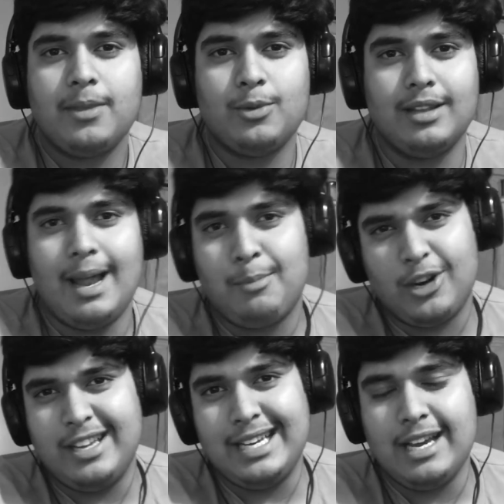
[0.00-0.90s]
with a
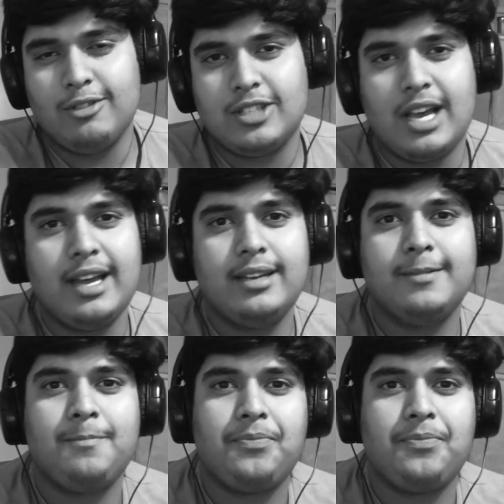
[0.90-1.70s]
Lamborghini outside.